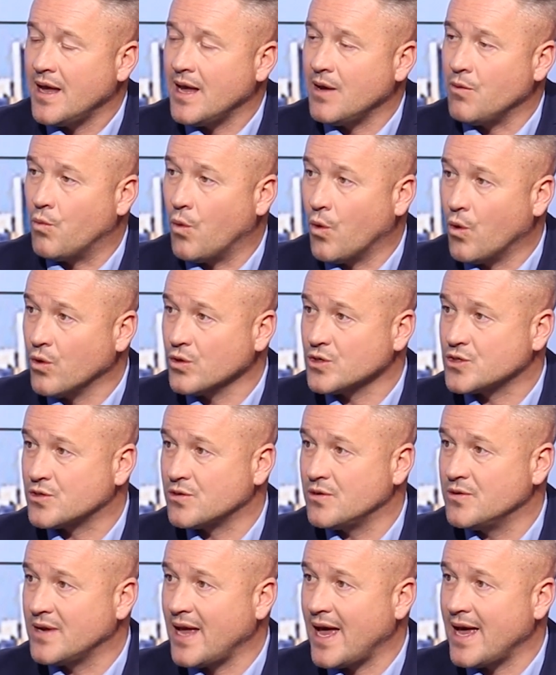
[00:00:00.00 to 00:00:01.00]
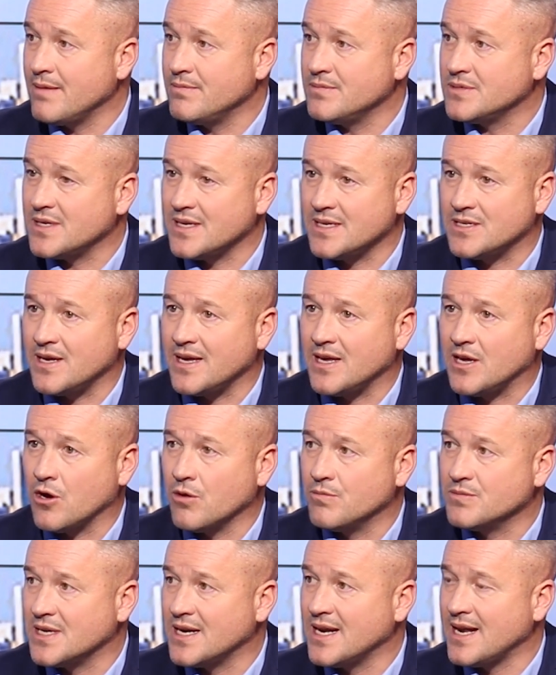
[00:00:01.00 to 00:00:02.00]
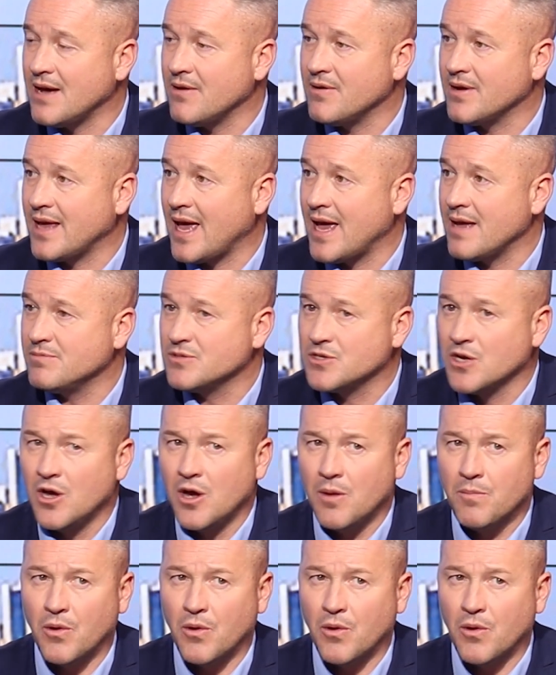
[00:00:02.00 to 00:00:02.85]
He walks through games, he comes in and out of games,